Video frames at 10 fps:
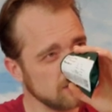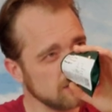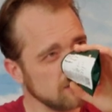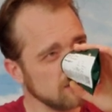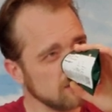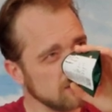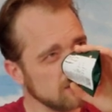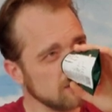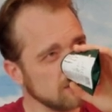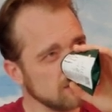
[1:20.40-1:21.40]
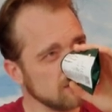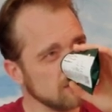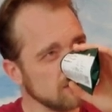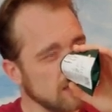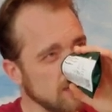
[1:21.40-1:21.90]

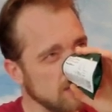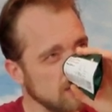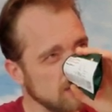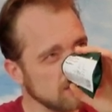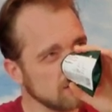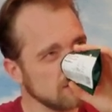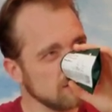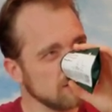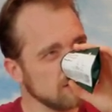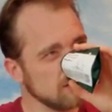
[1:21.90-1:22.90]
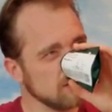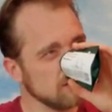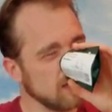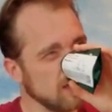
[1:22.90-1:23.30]
Nothing is said.